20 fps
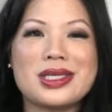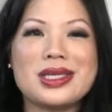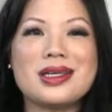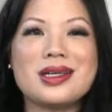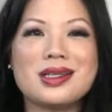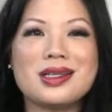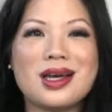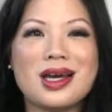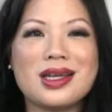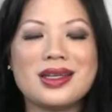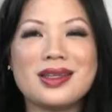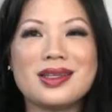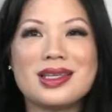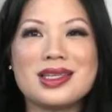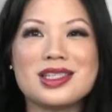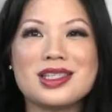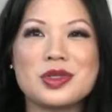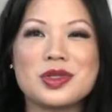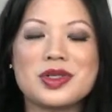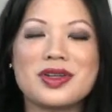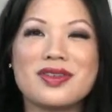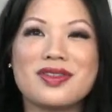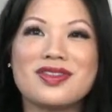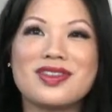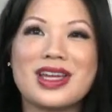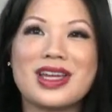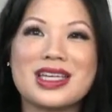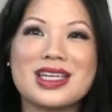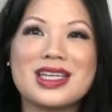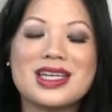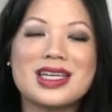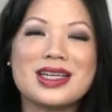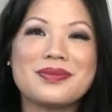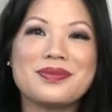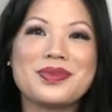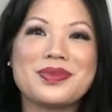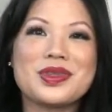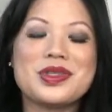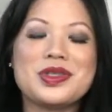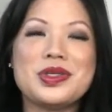a lot of this sort of like
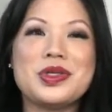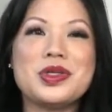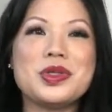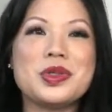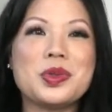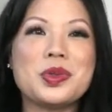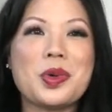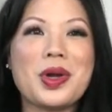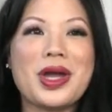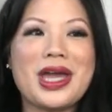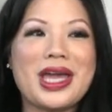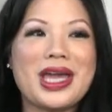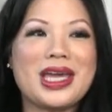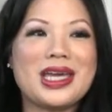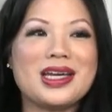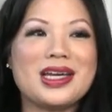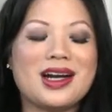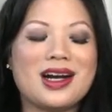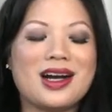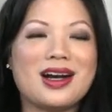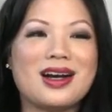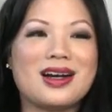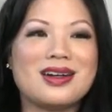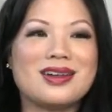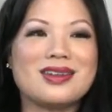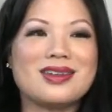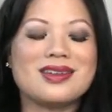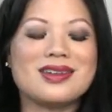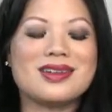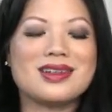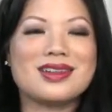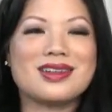new way of